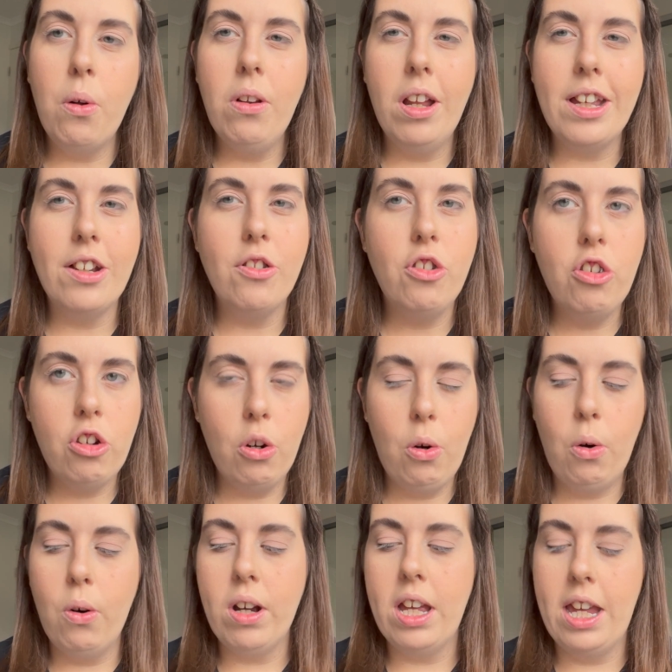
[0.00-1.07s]
like
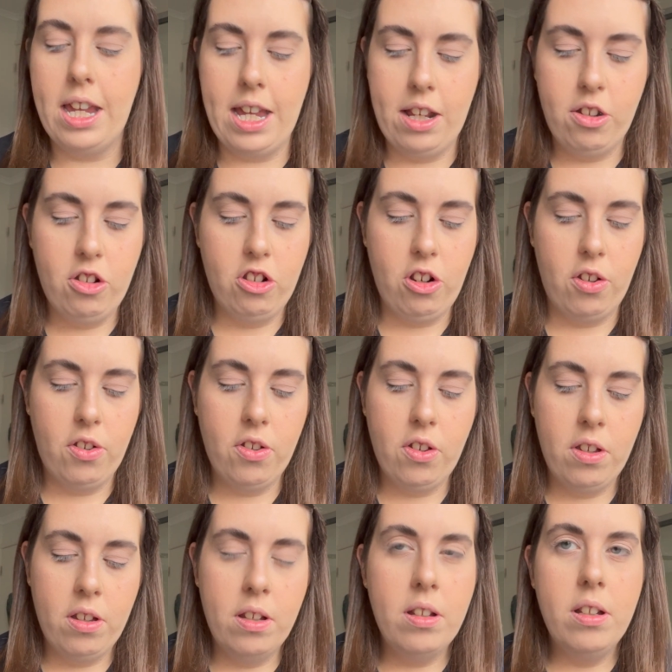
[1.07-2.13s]
chalky, it's just
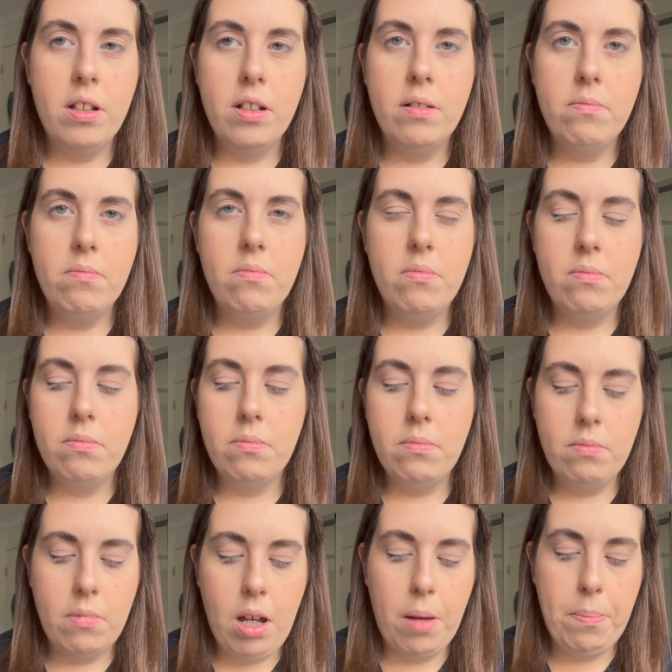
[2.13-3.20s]

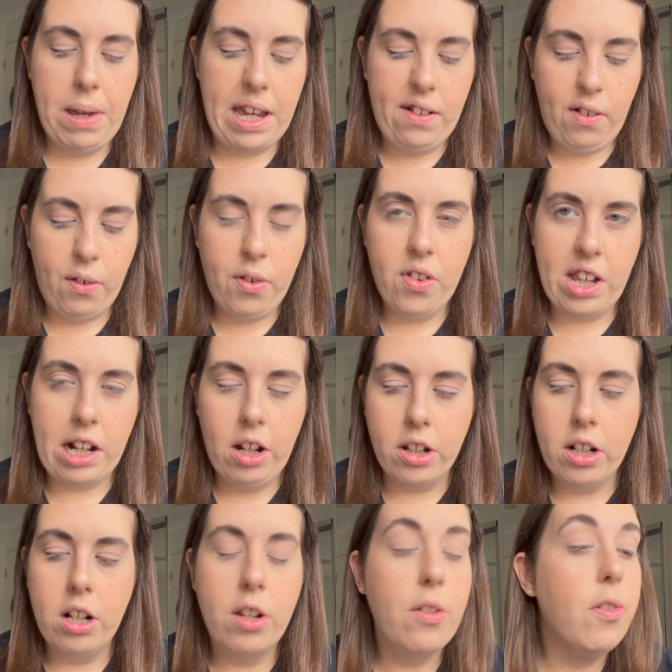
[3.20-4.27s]
a bit of obviously
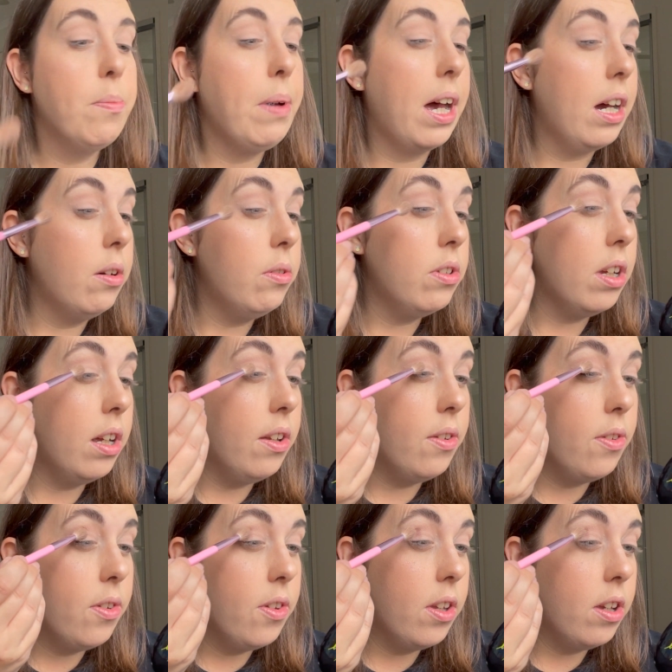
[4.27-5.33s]
like loose powder.
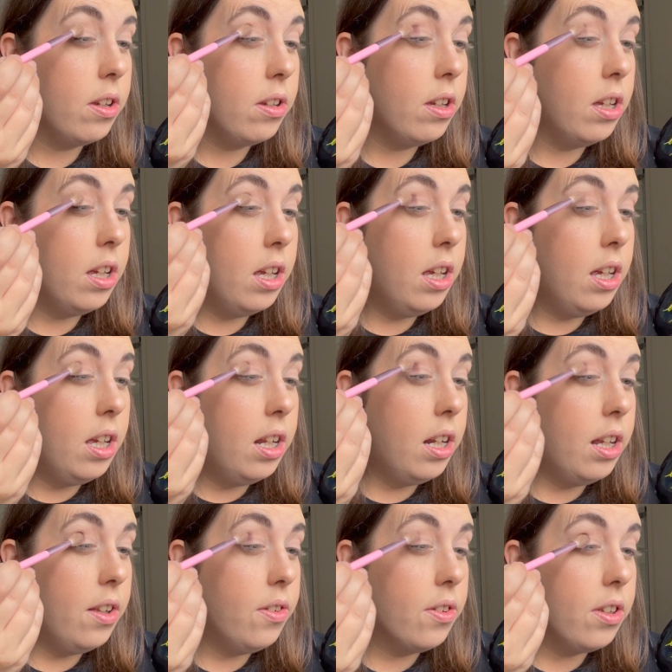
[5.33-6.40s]
So
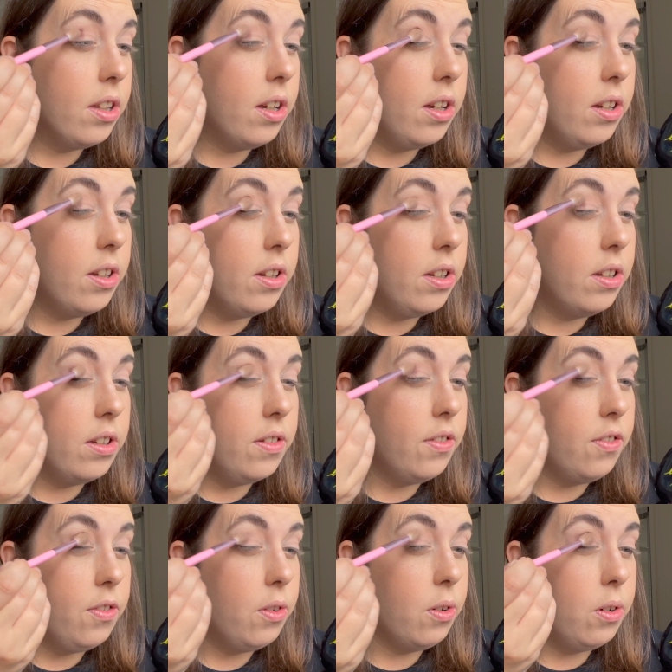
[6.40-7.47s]
let's go
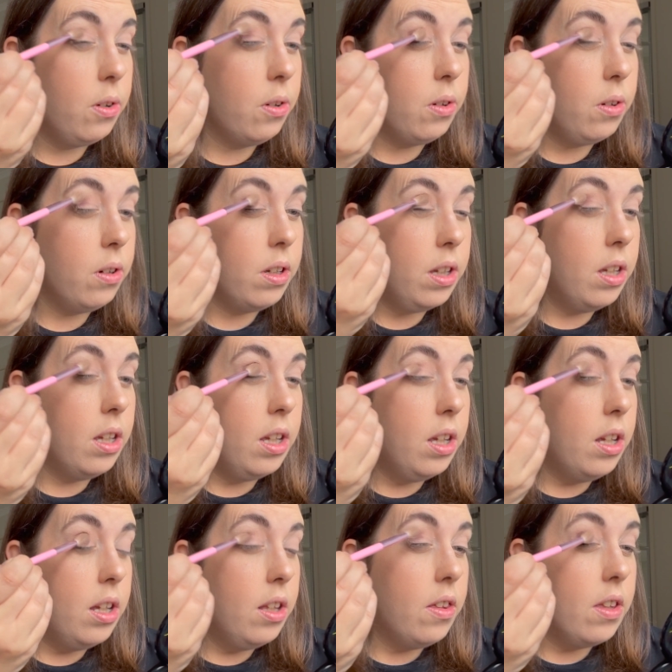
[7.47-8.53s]
for
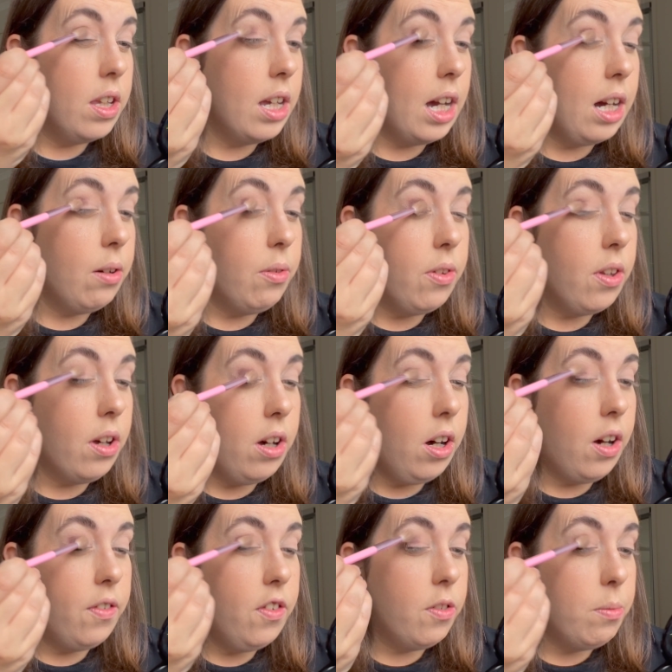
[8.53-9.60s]
the outer
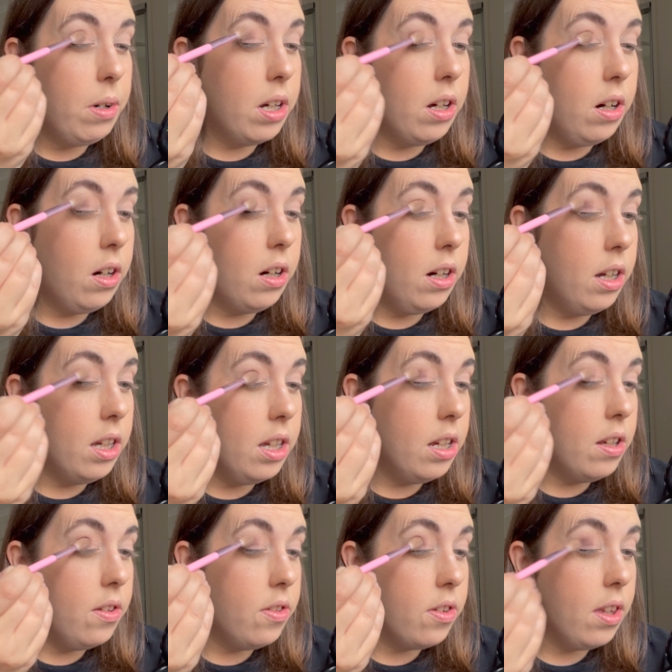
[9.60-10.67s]
half of my eye.
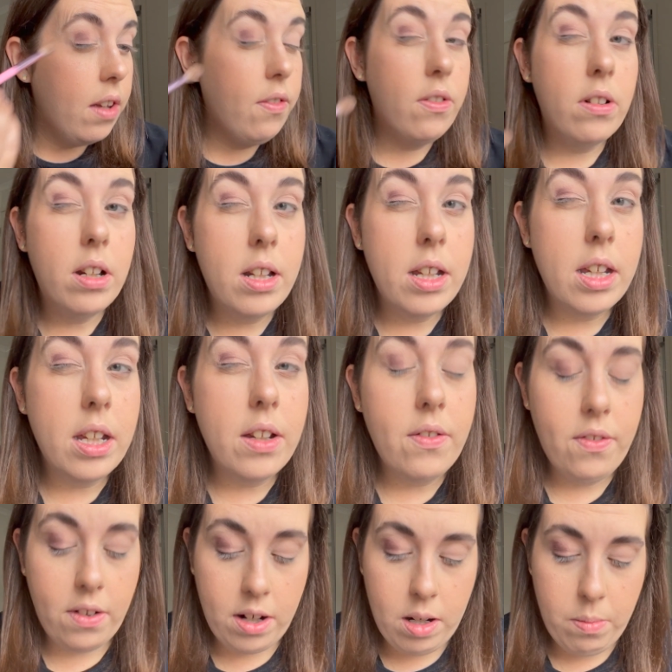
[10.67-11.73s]
Definitely
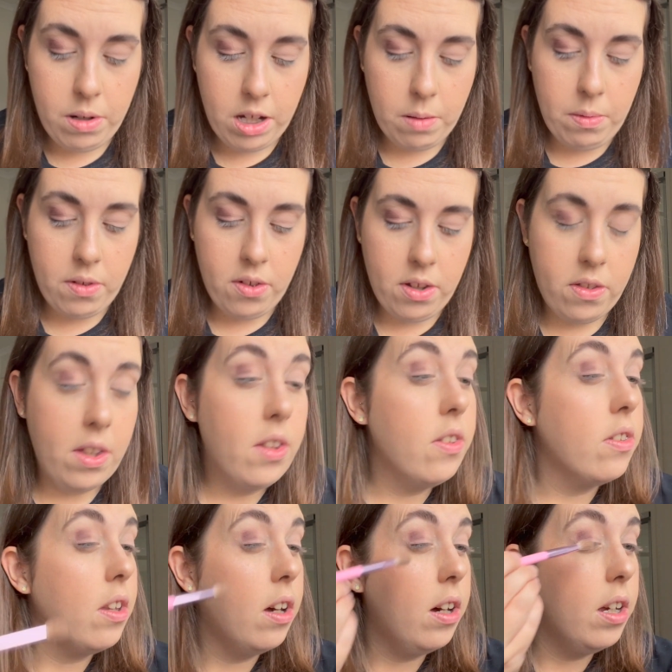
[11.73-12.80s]
very pigmented this
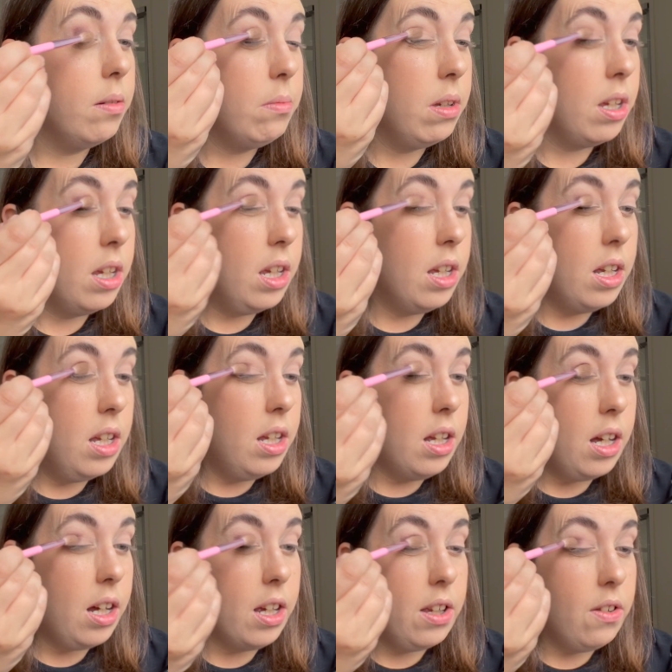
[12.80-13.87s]
time.
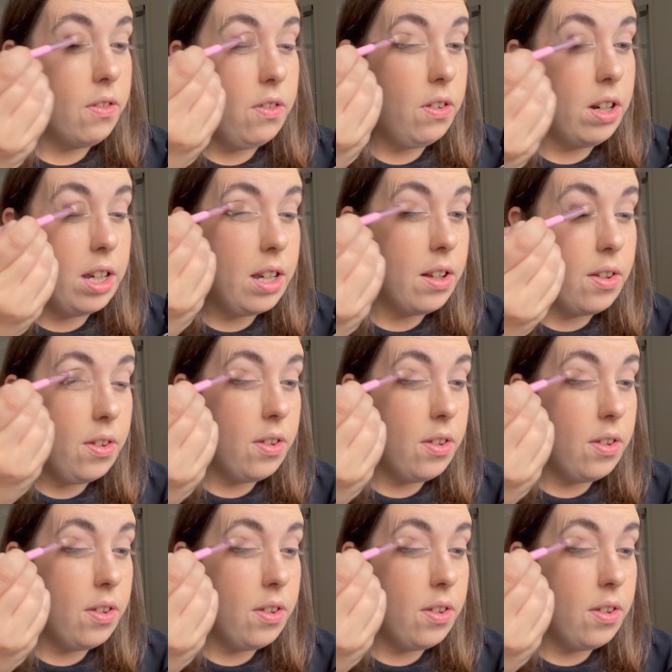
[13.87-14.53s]
Hopefully